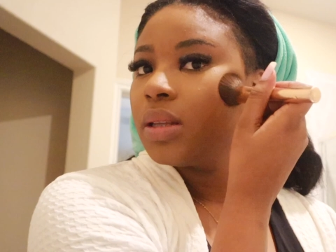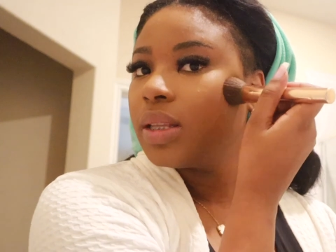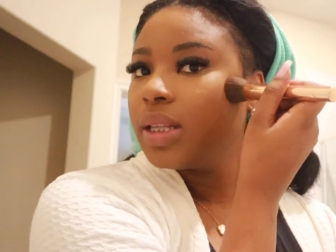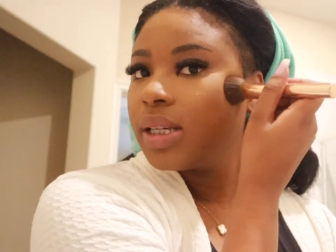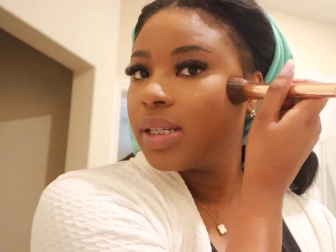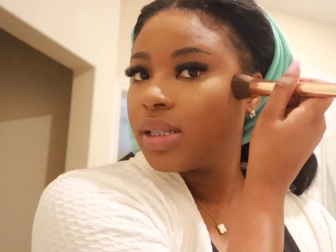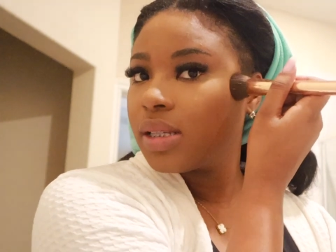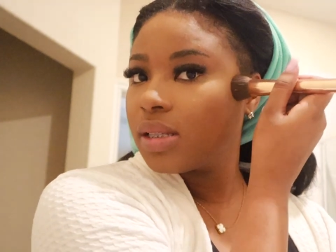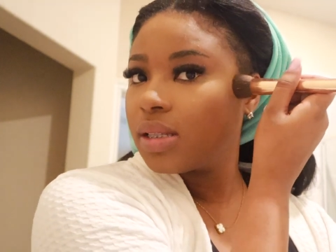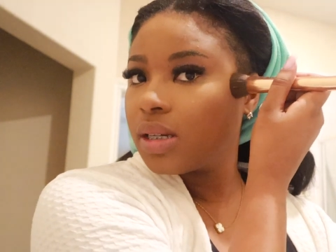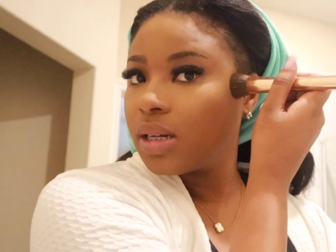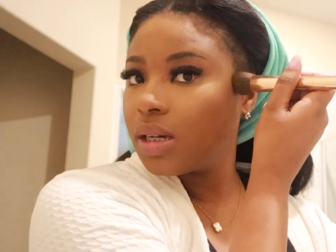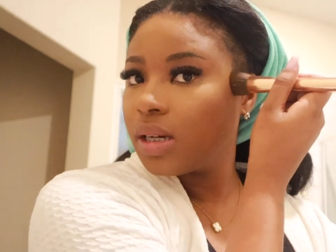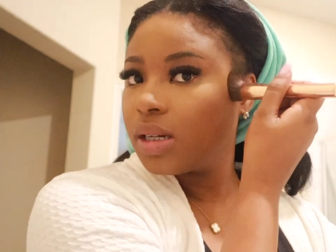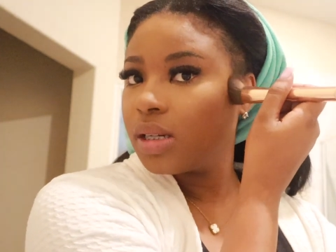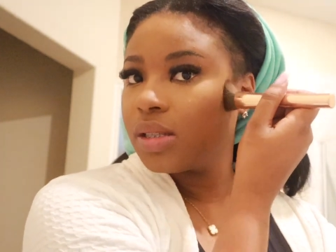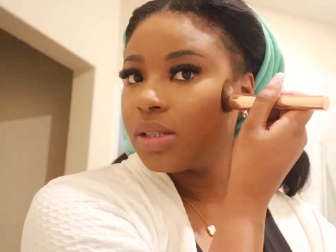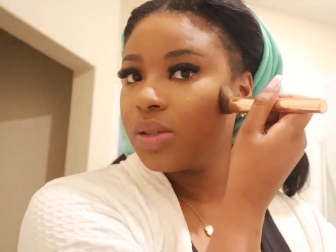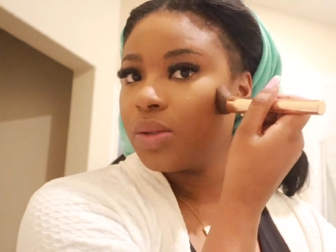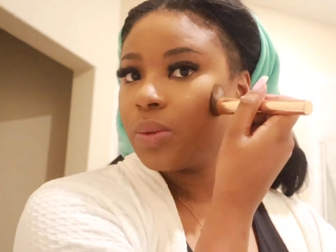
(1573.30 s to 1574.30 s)
This is a
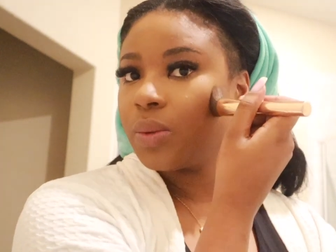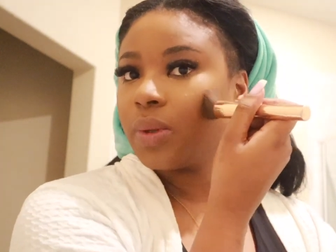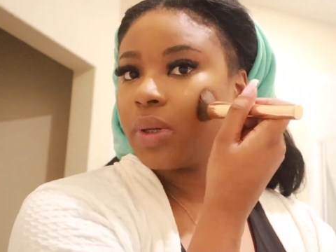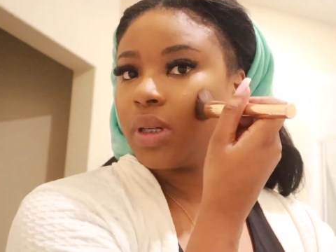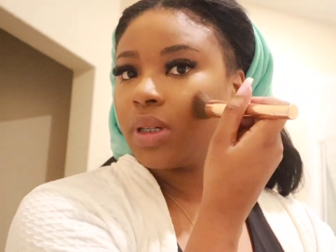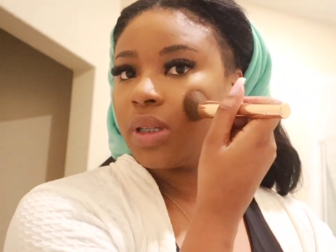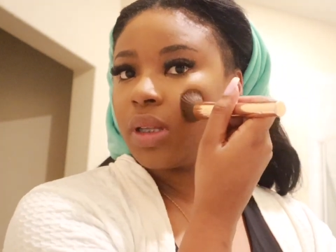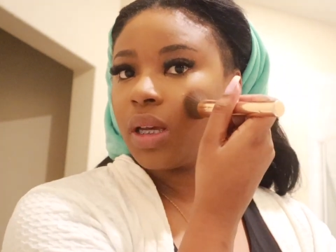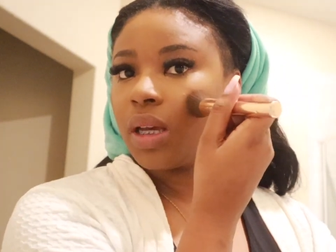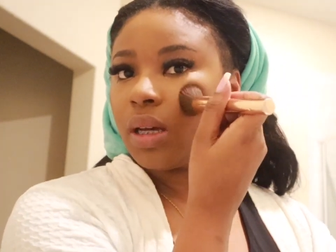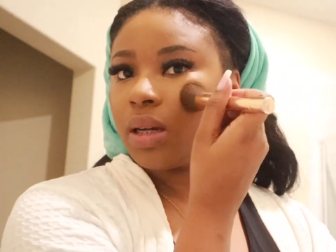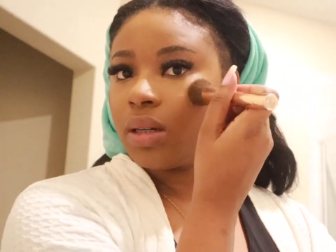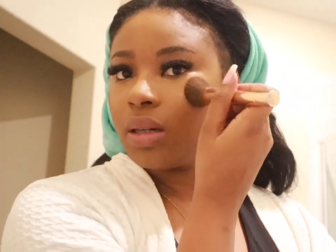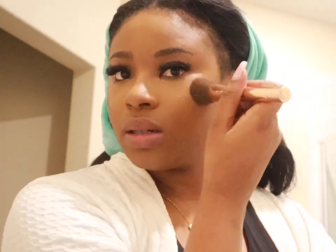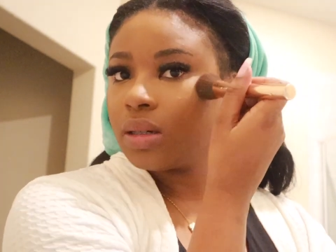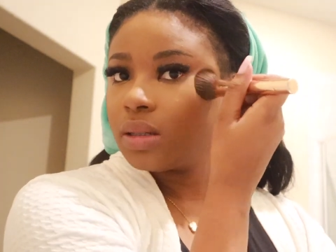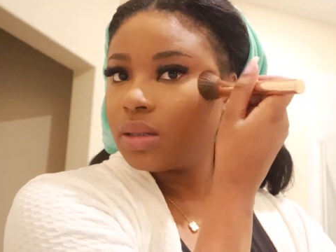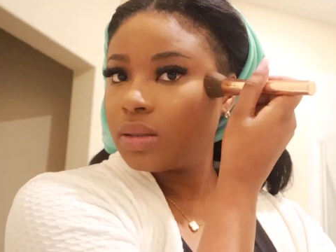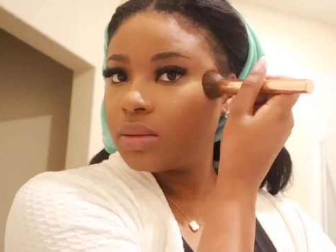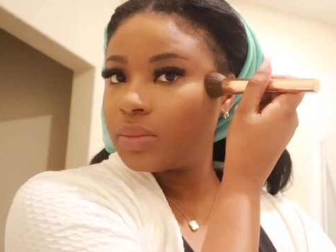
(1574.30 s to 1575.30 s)
contour that
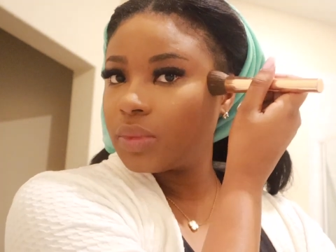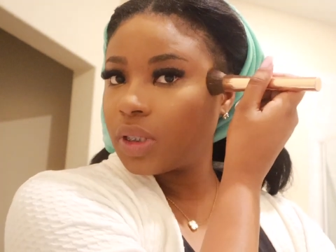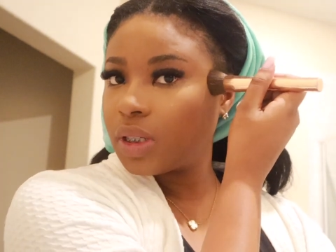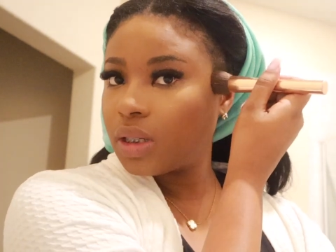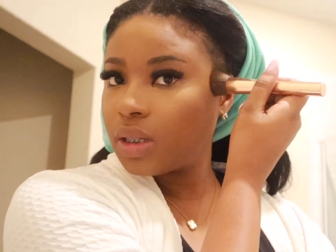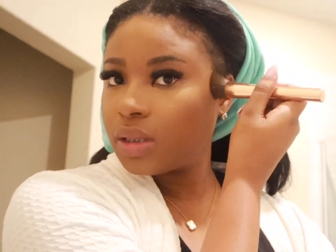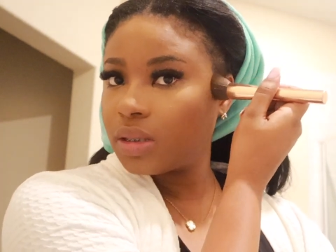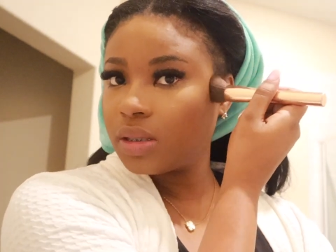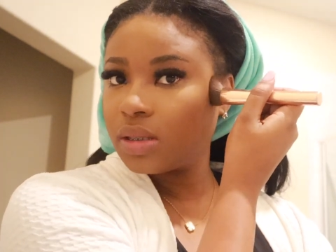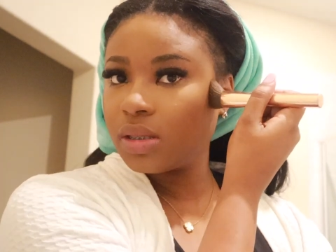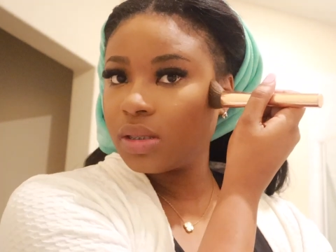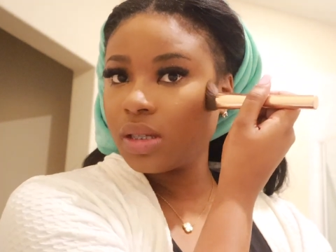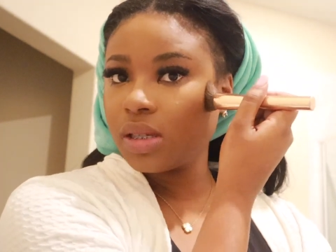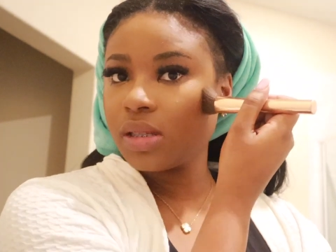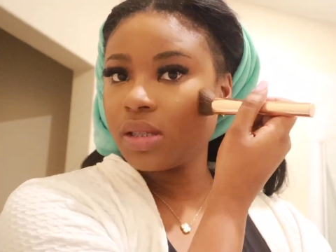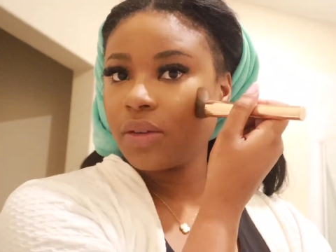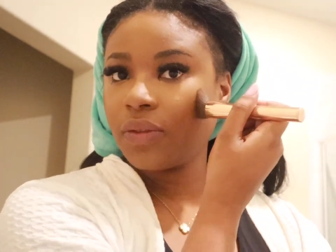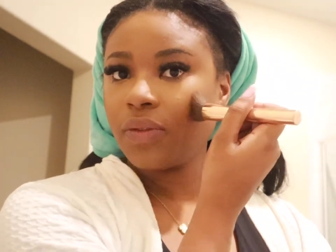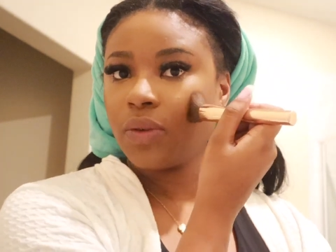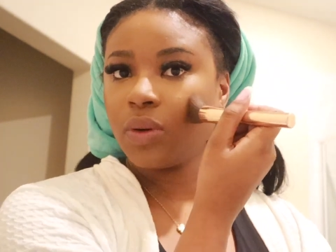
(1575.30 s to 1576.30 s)
um the girls
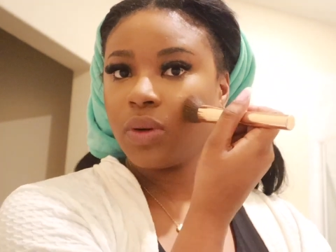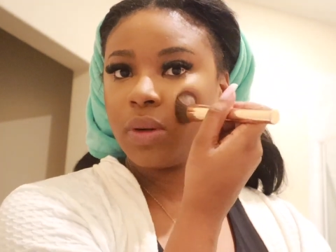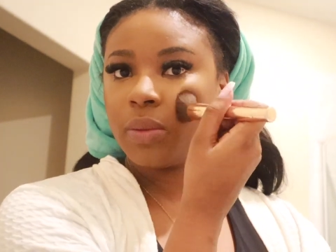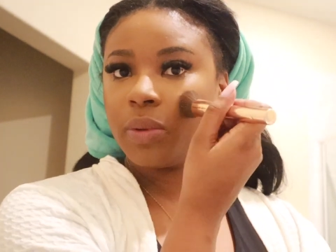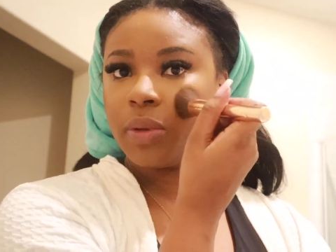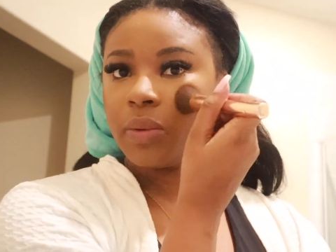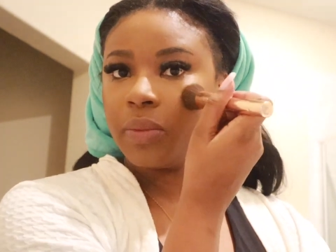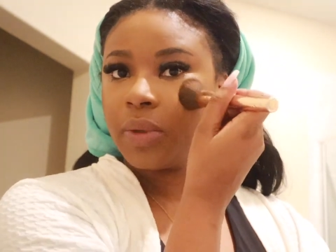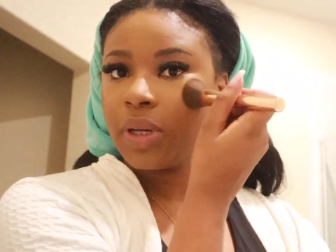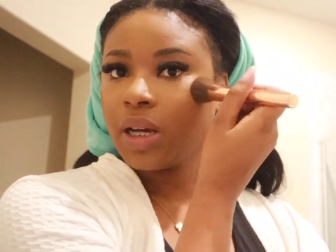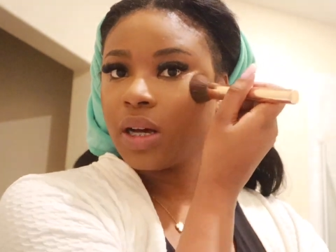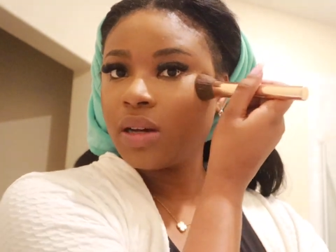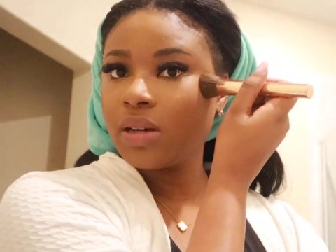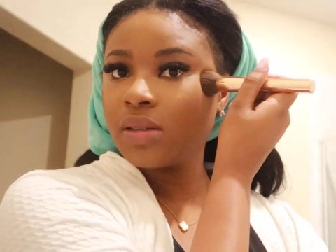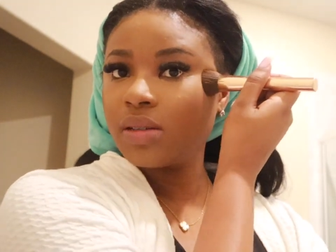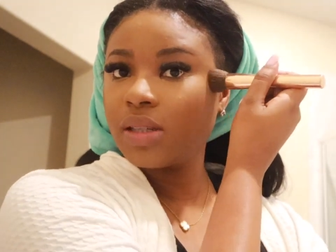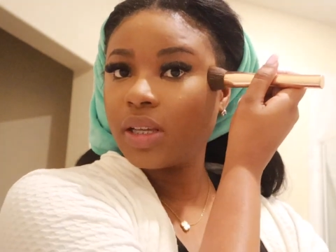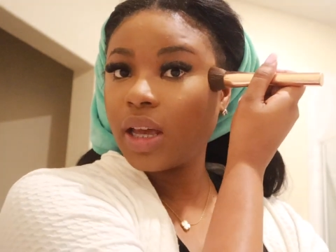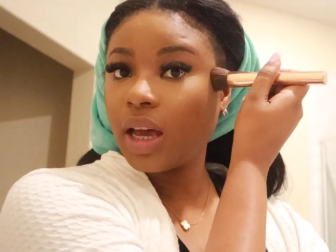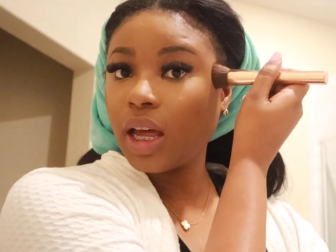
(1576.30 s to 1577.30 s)
at Sephora put me
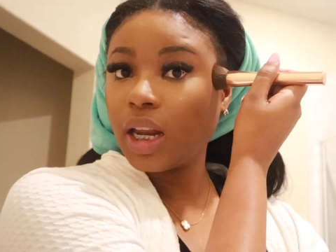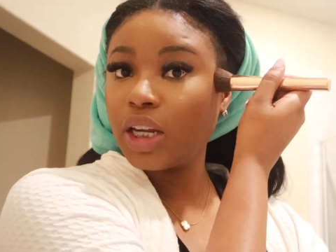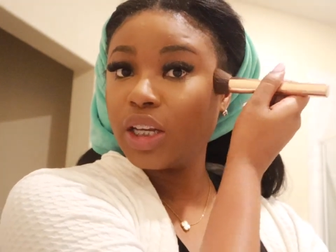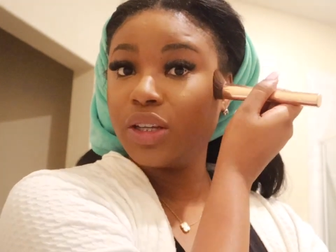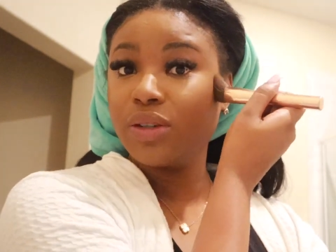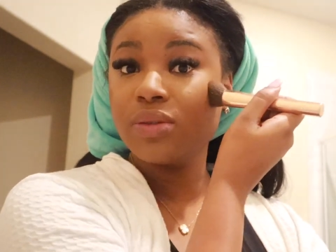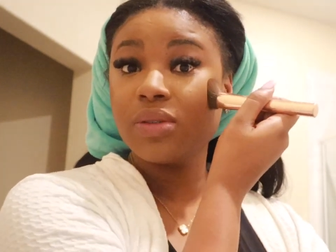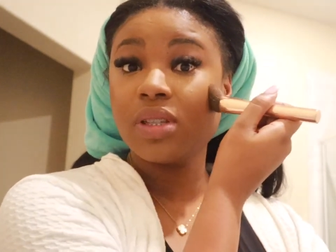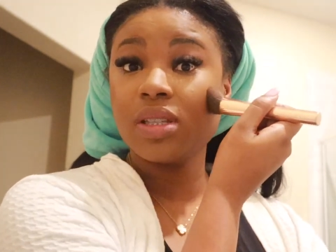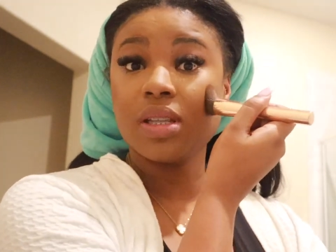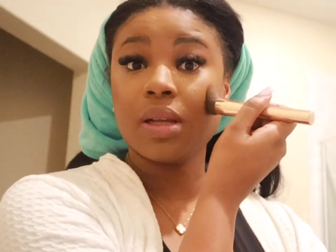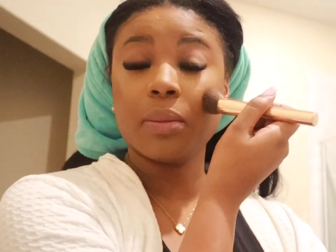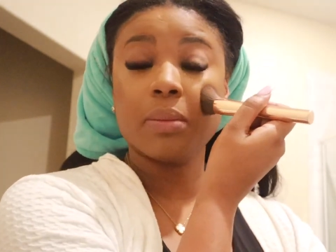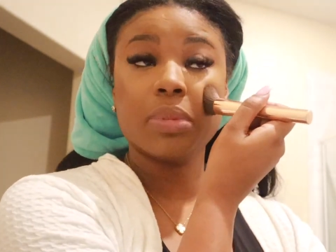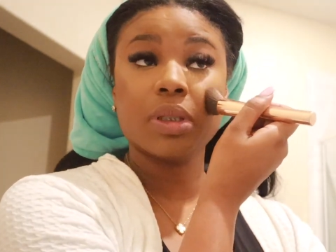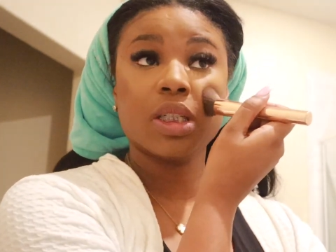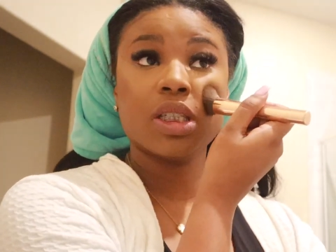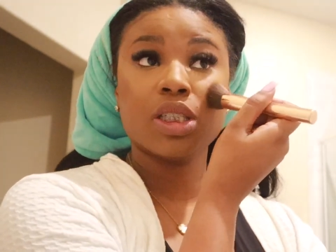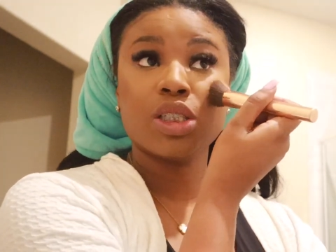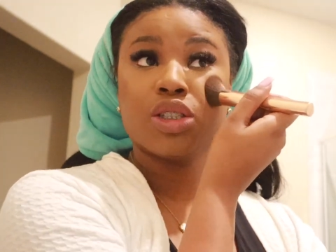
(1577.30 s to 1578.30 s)
on to kind of use as a
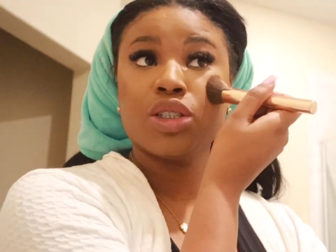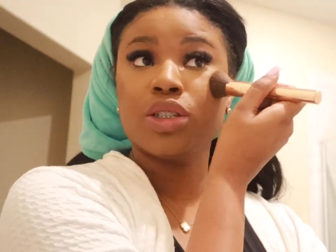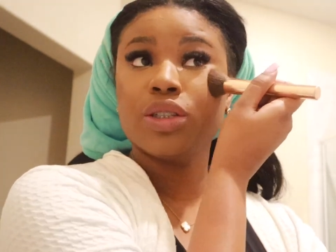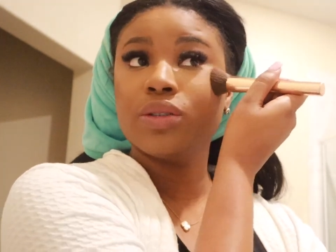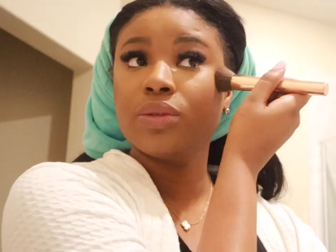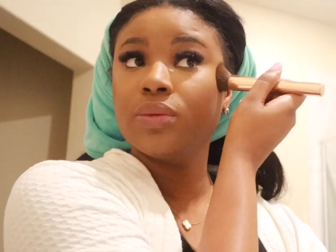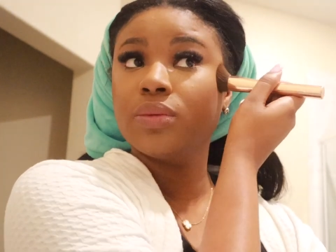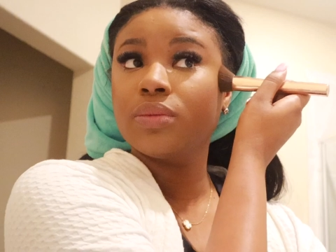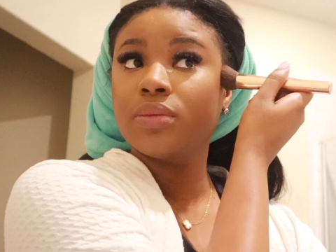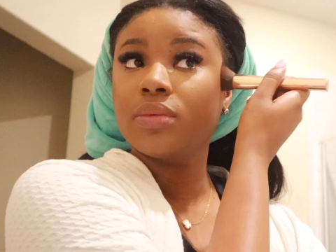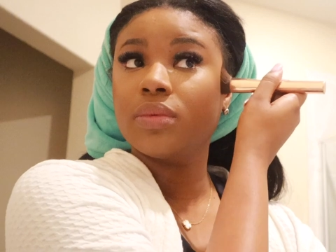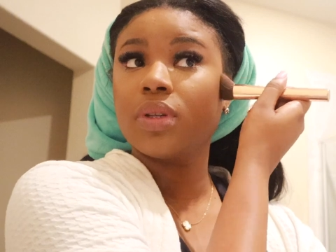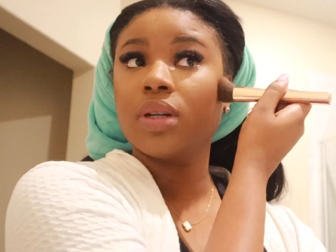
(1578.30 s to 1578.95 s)
blush too,